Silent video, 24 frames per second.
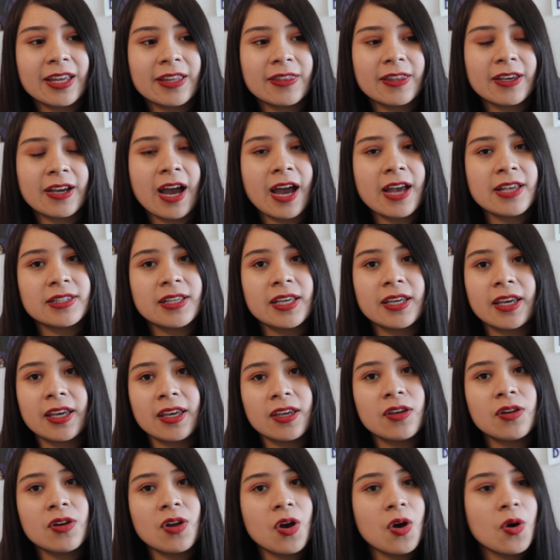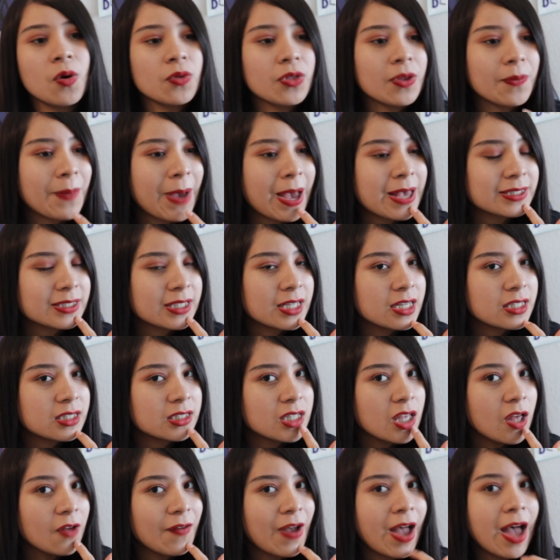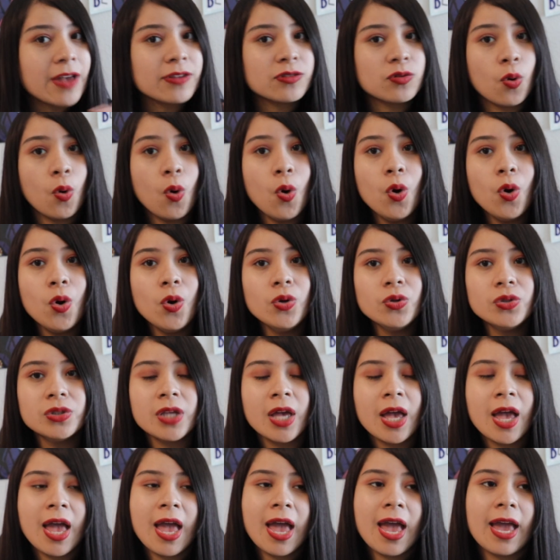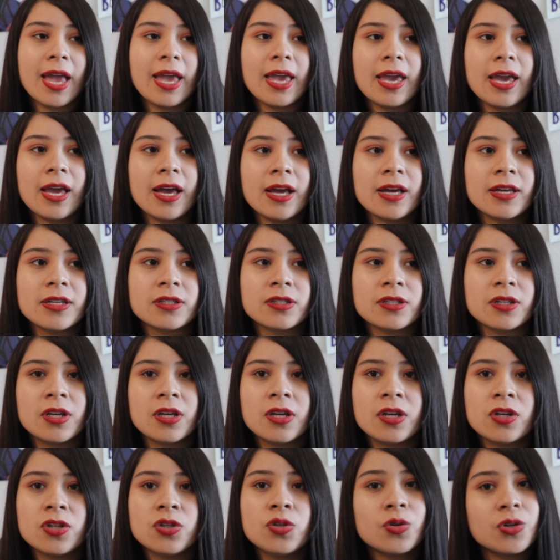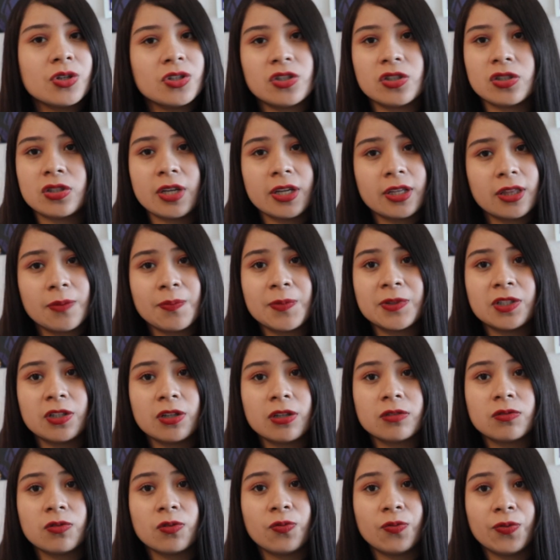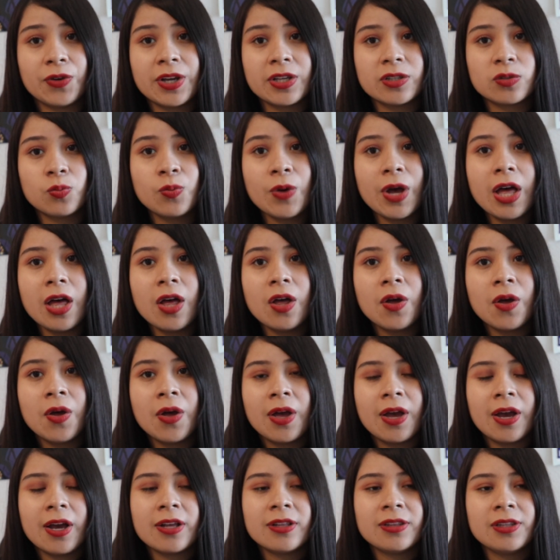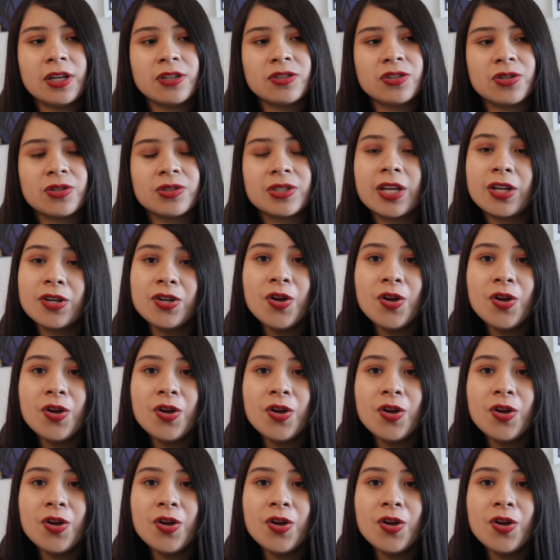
The guy's like, you know, the basket itself has holes and you could just take the materials for free as well. And Tanjiro's like,